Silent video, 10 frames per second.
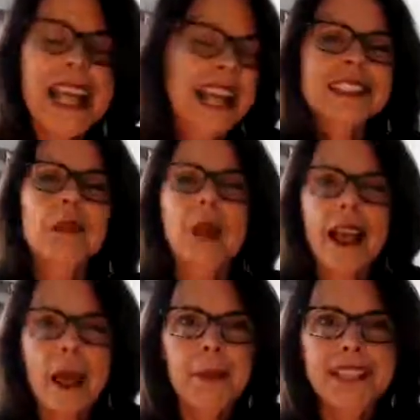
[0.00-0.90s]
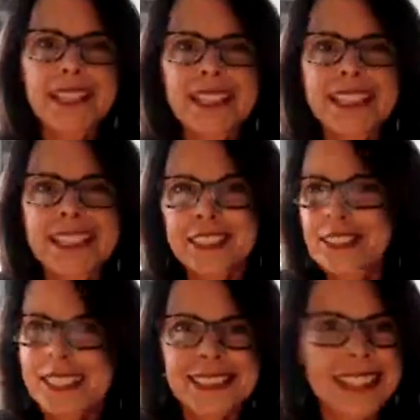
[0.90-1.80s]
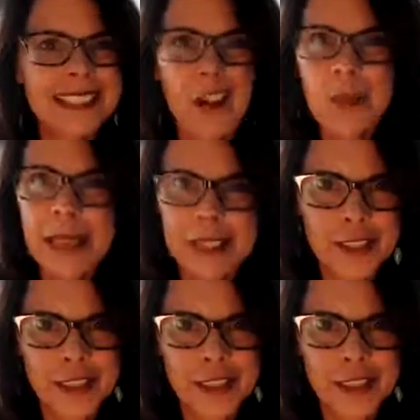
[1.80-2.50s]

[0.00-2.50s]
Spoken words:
And then what happens is there's this thing called mirror